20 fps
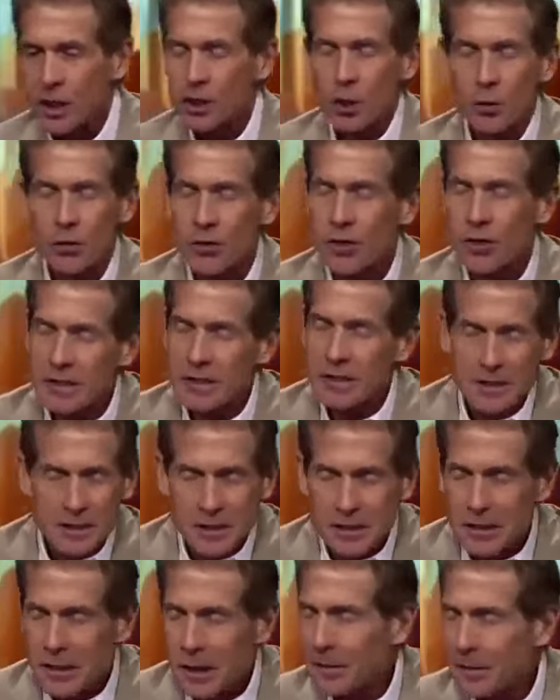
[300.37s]
So this
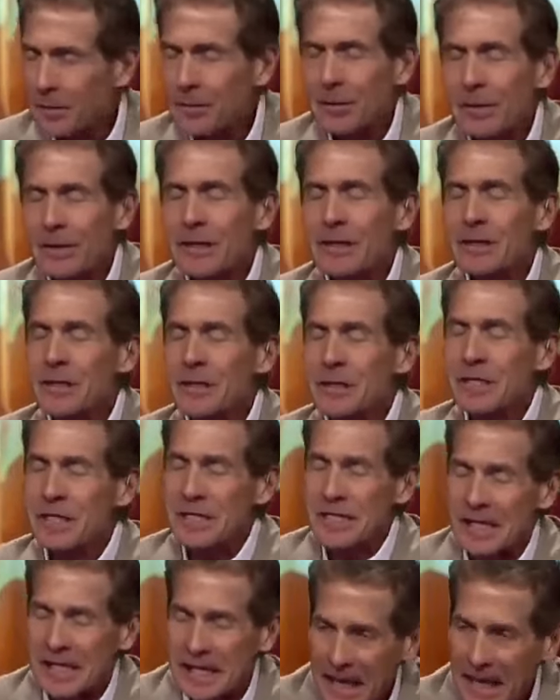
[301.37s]
is not, this
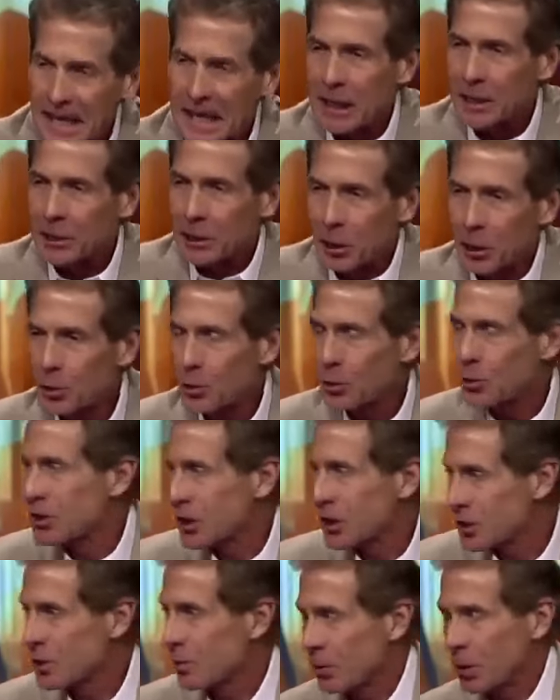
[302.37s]
is a can
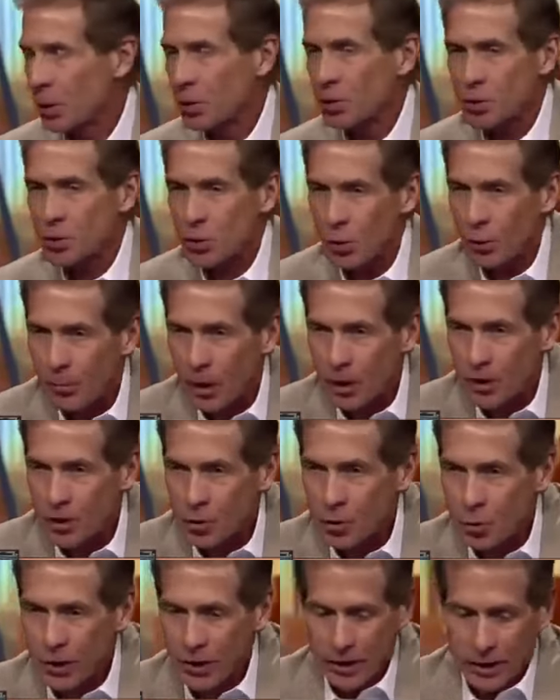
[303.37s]
lose as opposed to a
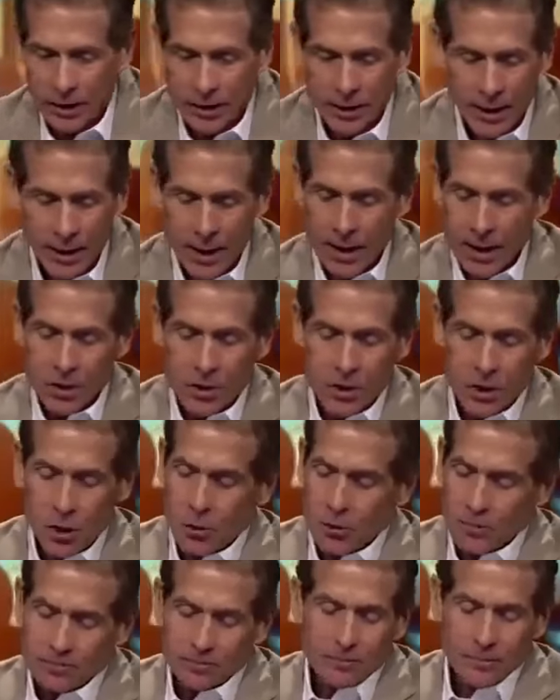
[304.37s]
must win.
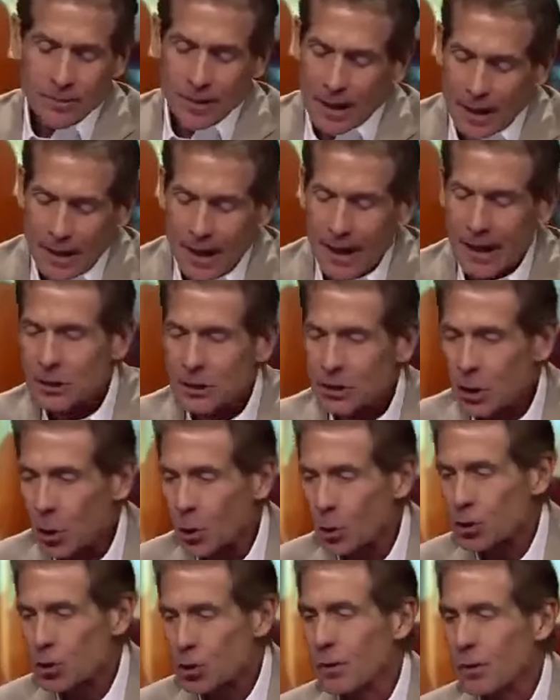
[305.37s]
So I, I
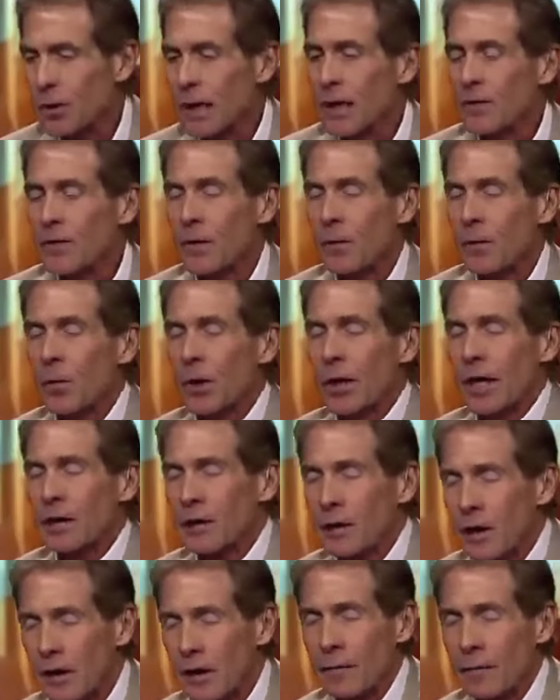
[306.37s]
told you that what I
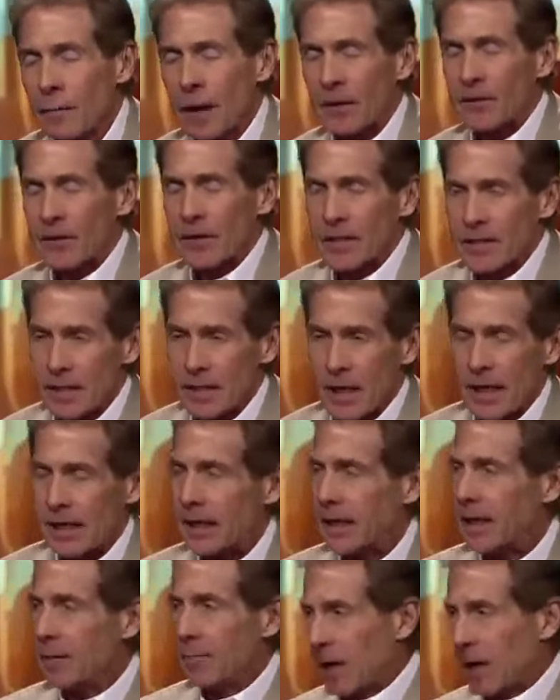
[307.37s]
love about the
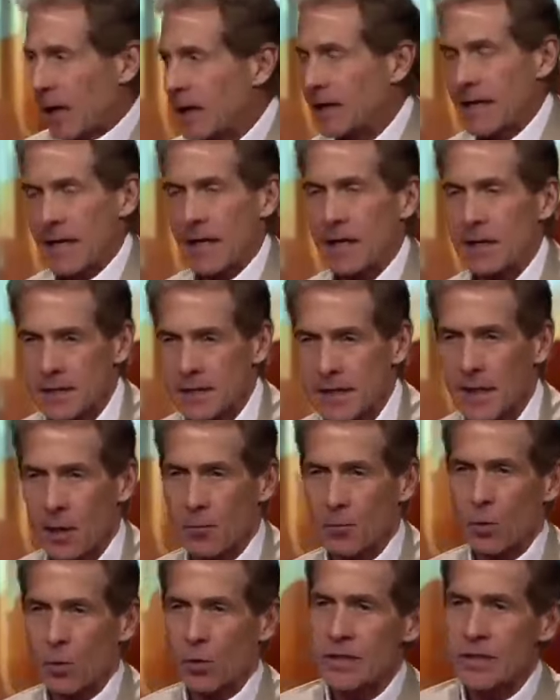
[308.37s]
psyche of my Dallas
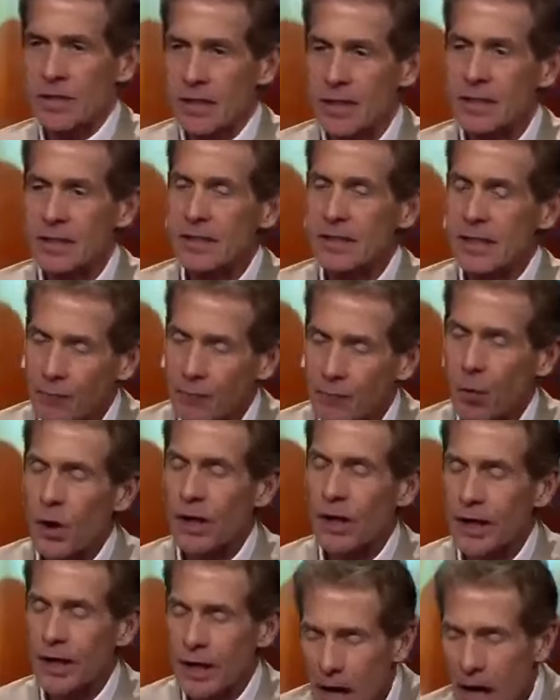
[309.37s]
Cowboys is they've
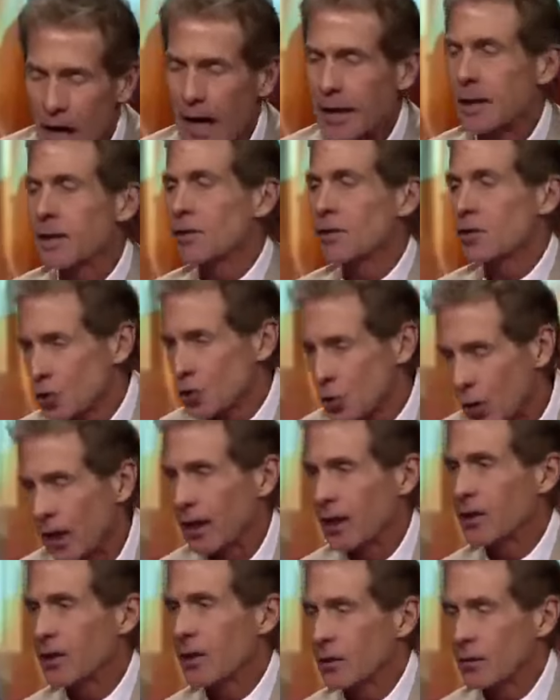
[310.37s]
won nine
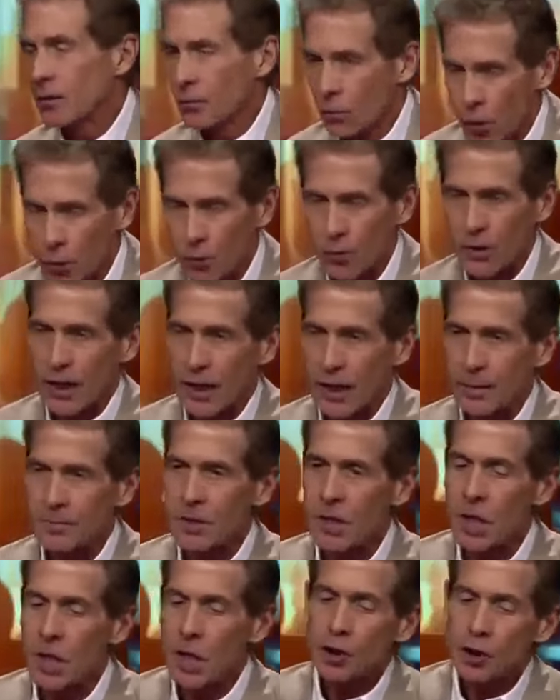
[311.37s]
straight road
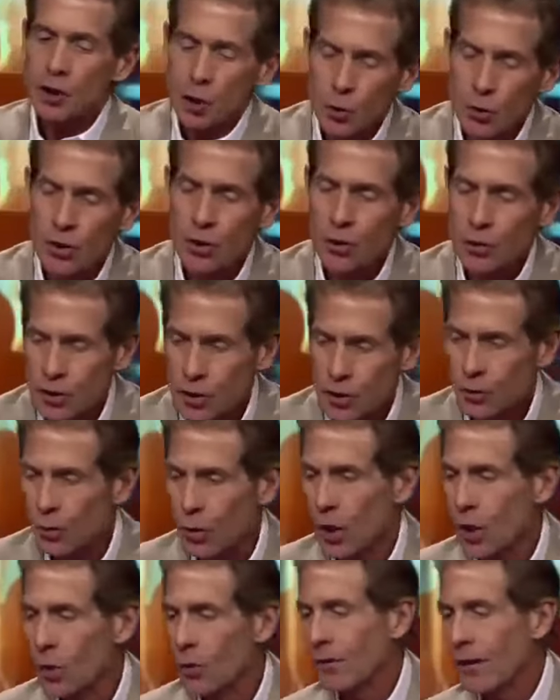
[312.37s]
games. Two years in a
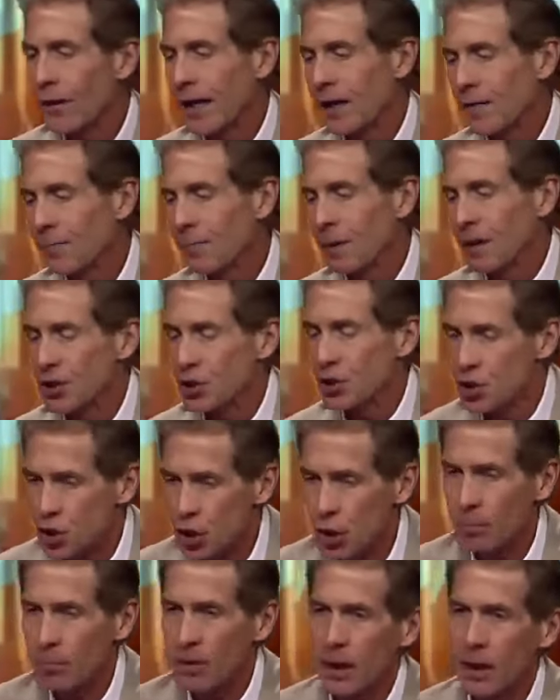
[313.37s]
row, they have beaten
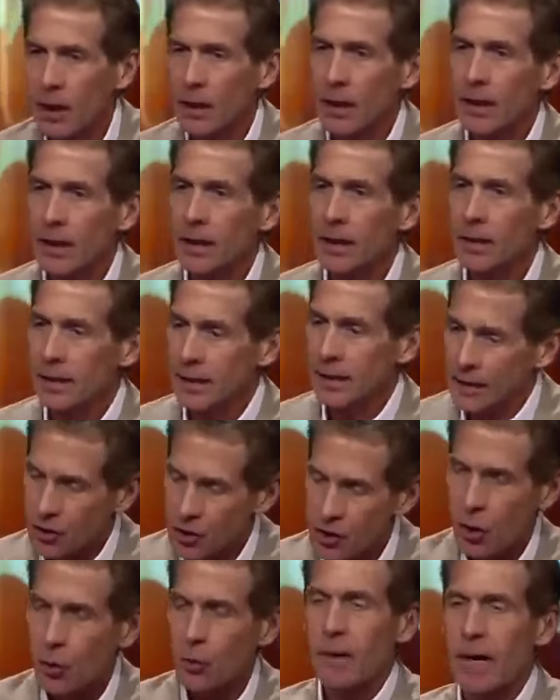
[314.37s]
Chip Kelly in
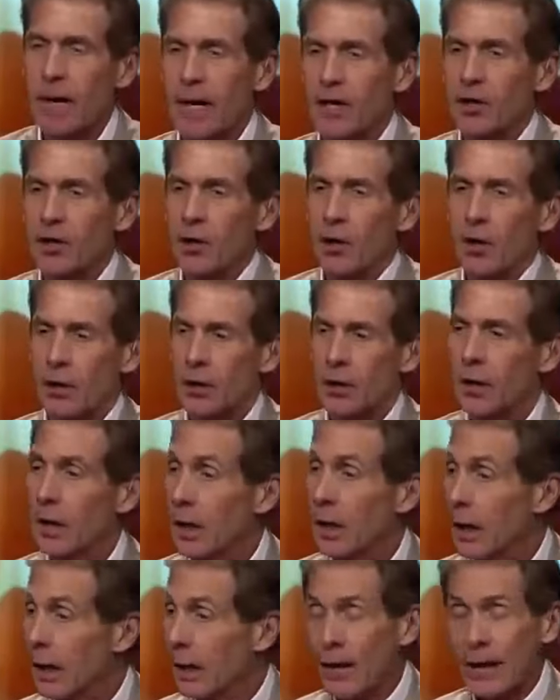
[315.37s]
his own backyard.
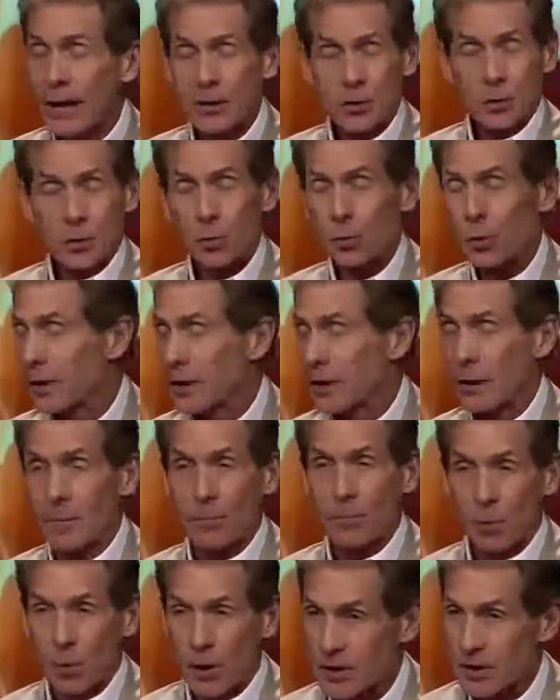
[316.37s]
That's really
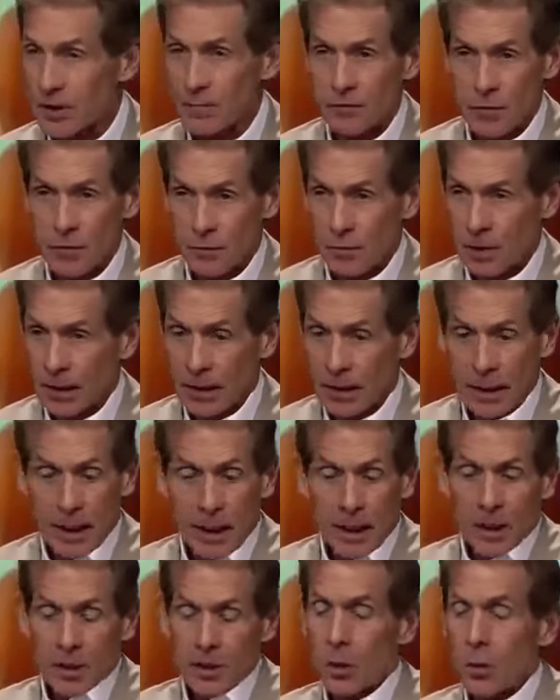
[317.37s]
impressive to me.
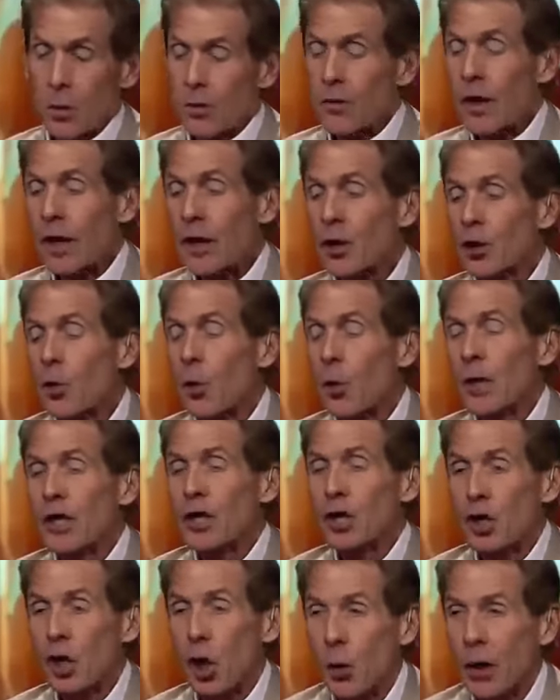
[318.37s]
So they are
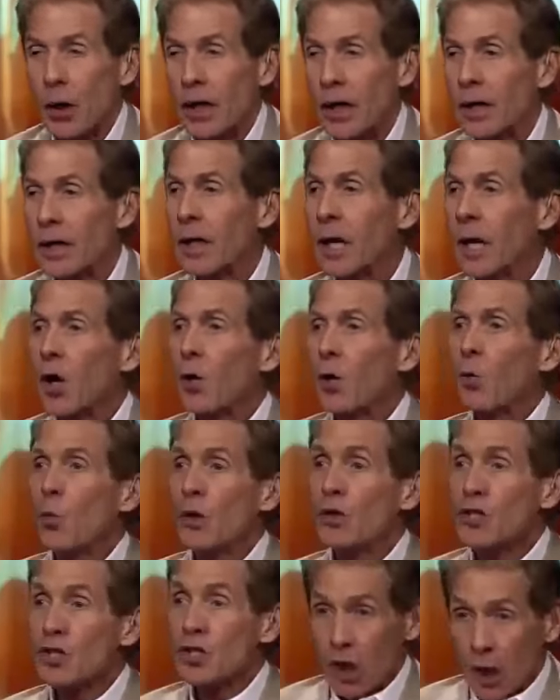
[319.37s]
going to go in
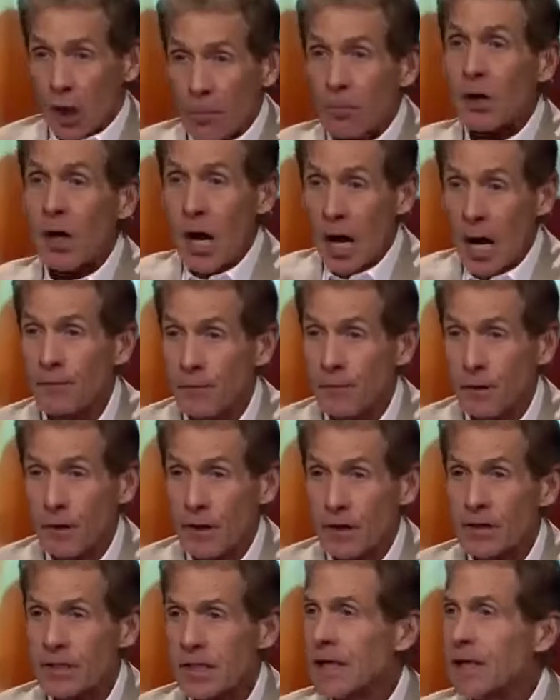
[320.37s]
with some
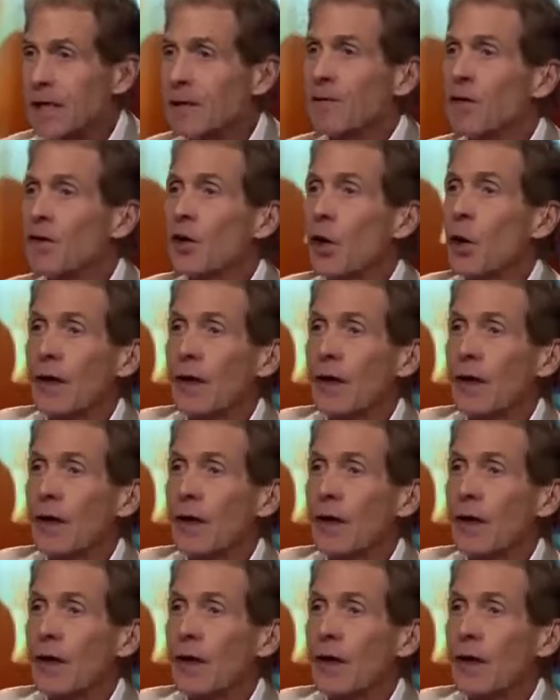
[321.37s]
confidence, even yeah.